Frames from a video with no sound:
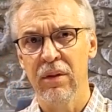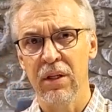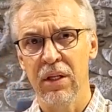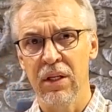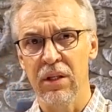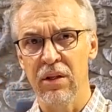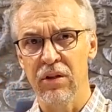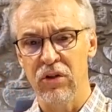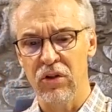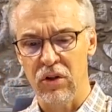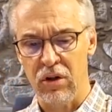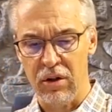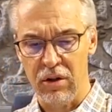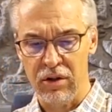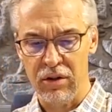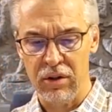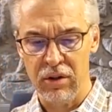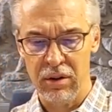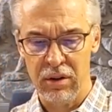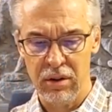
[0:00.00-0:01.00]
in this
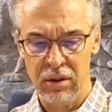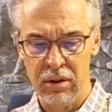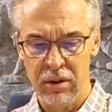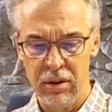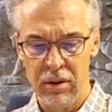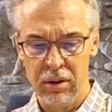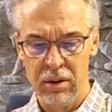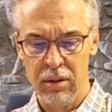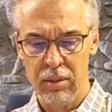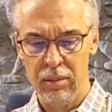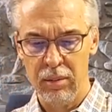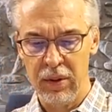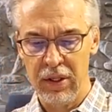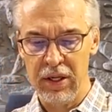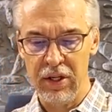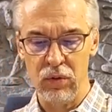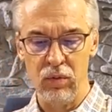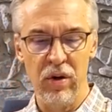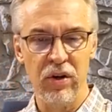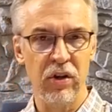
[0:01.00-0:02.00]
church.
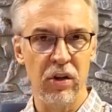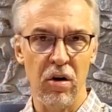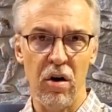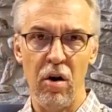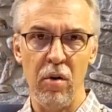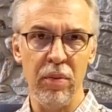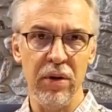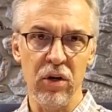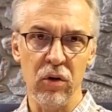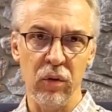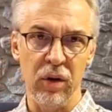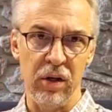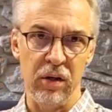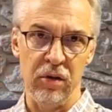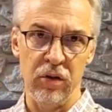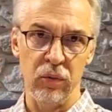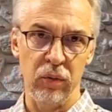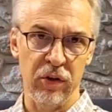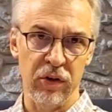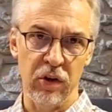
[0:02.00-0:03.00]
Because we should all be
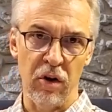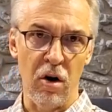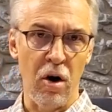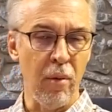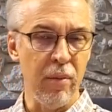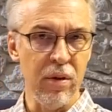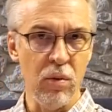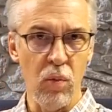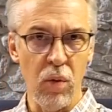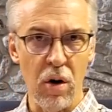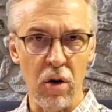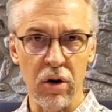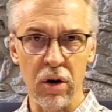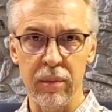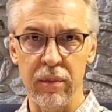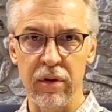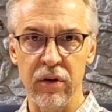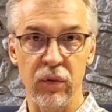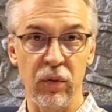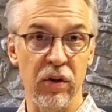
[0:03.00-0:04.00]
greeters, we should all be
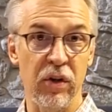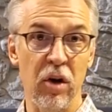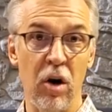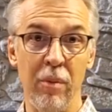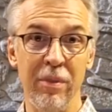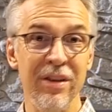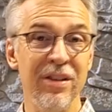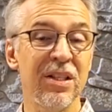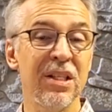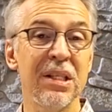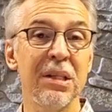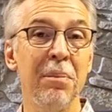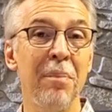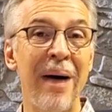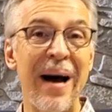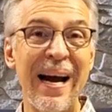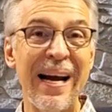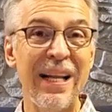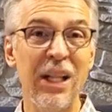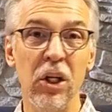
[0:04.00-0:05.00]
welcomers, we should all be
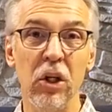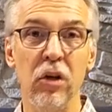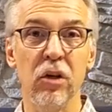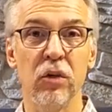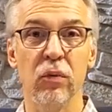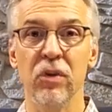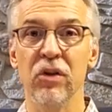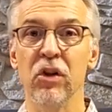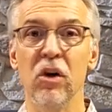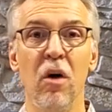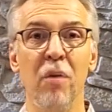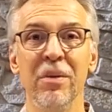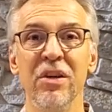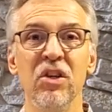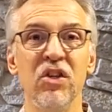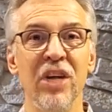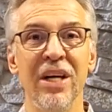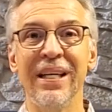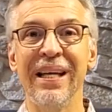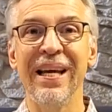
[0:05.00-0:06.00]
smilers, we should all be
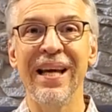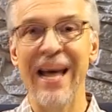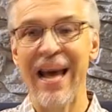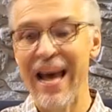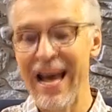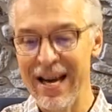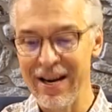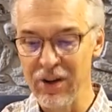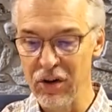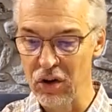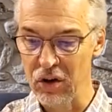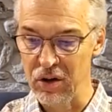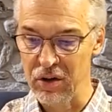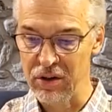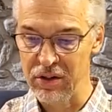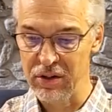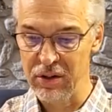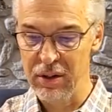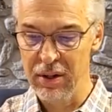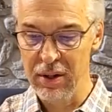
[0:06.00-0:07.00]
shaking
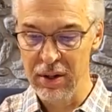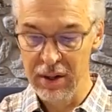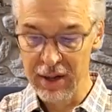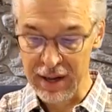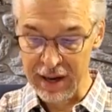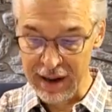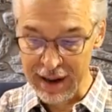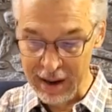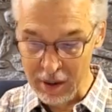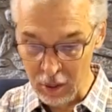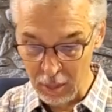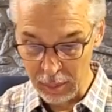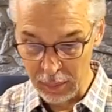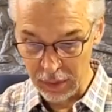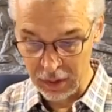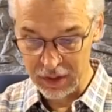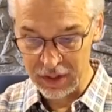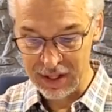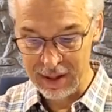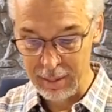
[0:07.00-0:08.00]
handers and
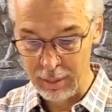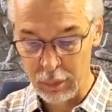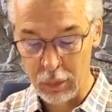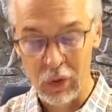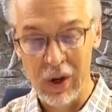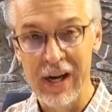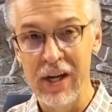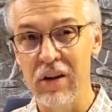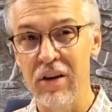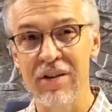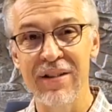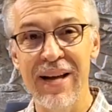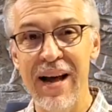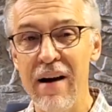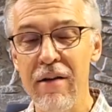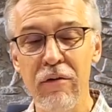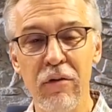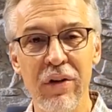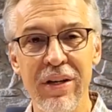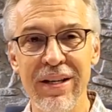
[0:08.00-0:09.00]
helpers and prayers
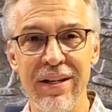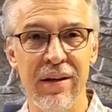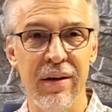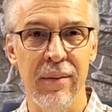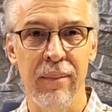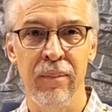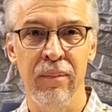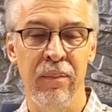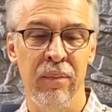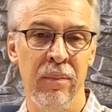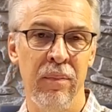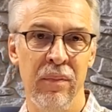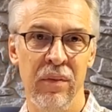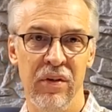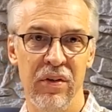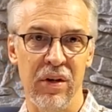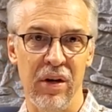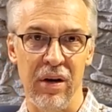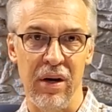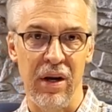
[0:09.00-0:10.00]
every
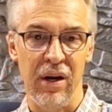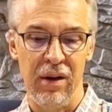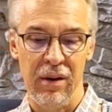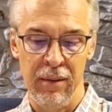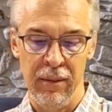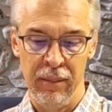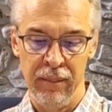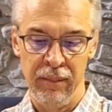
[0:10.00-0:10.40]
Sunday.